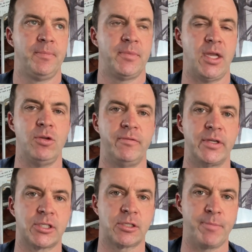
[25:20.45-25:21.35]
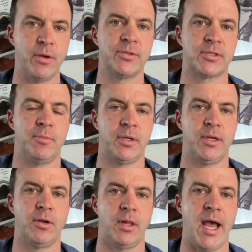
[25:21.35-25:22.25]
that you have exposed someone in
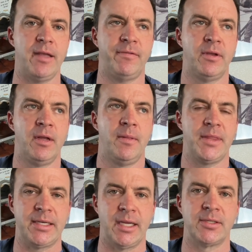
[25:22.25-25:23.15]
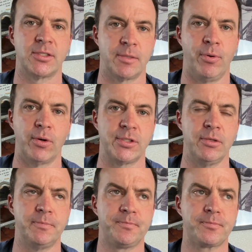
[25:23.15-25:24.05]
your life that doesn't support you.